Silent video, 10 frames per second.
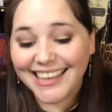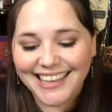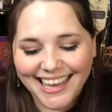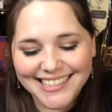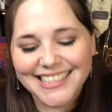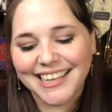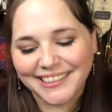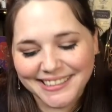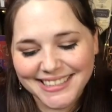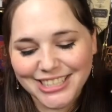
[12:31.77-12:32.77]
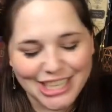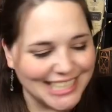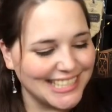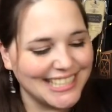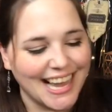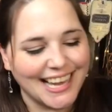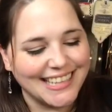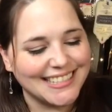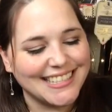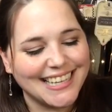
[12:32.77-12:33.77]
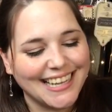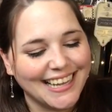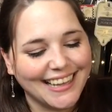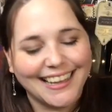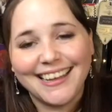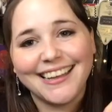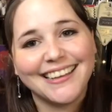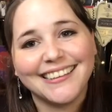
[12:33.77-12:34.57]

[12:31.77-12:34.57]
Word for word: Yes, Alyssa J Designs. Ugh.